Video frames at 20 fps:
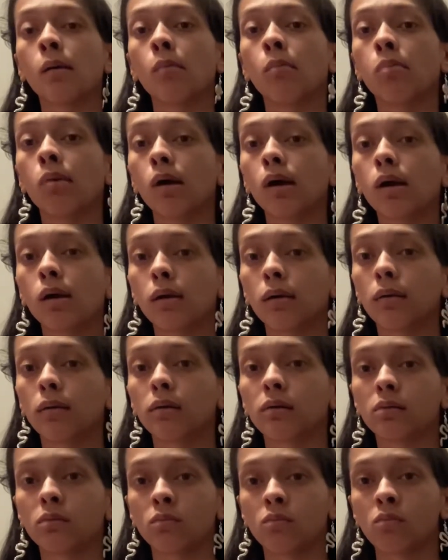But
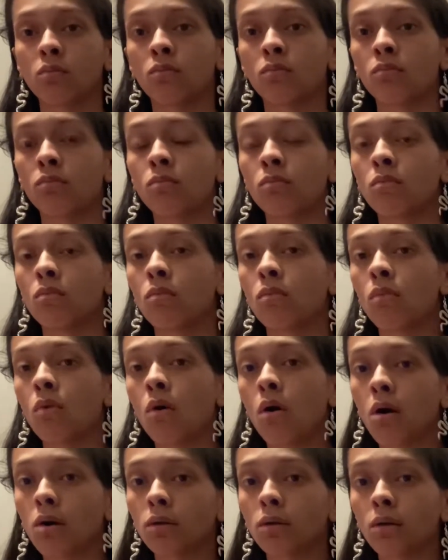
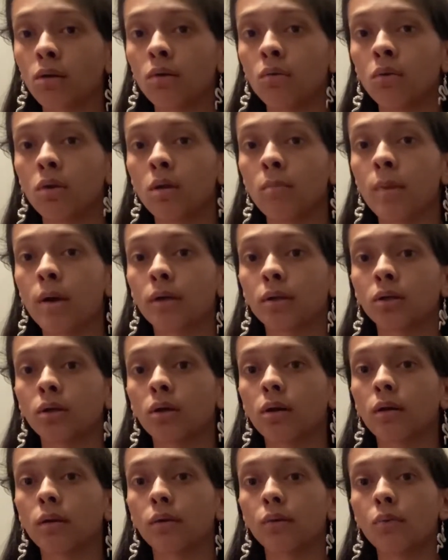also, you need to make
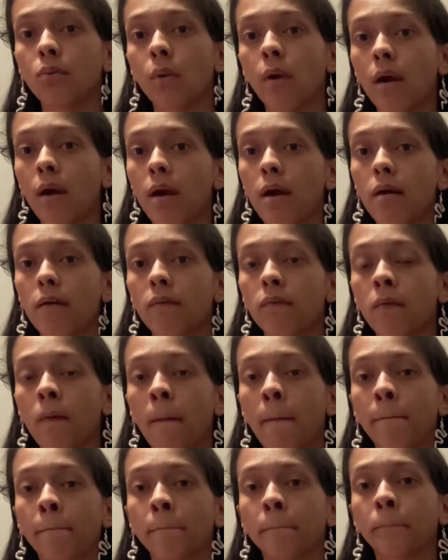sure that you have
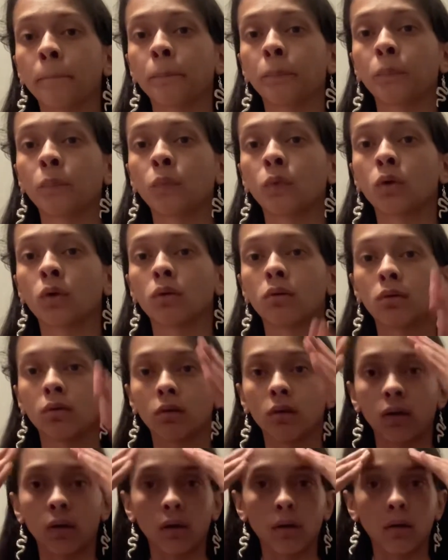
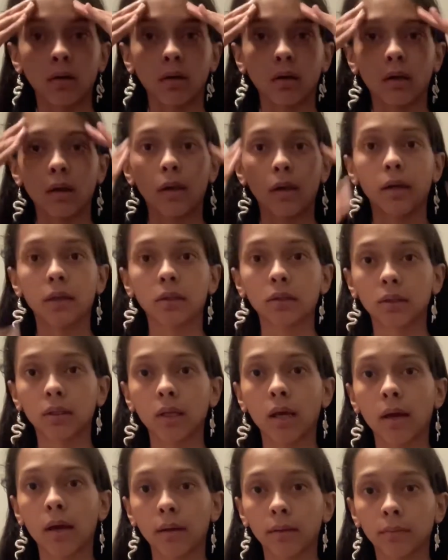a
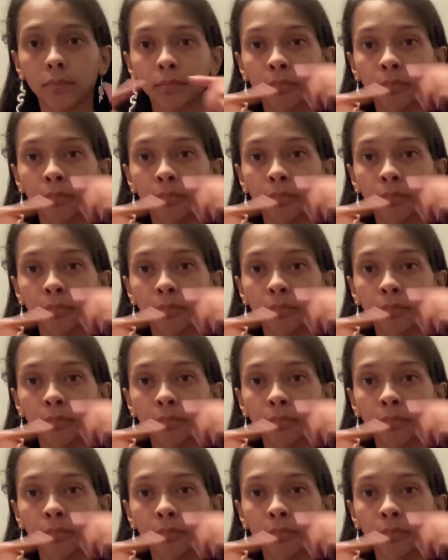headshot,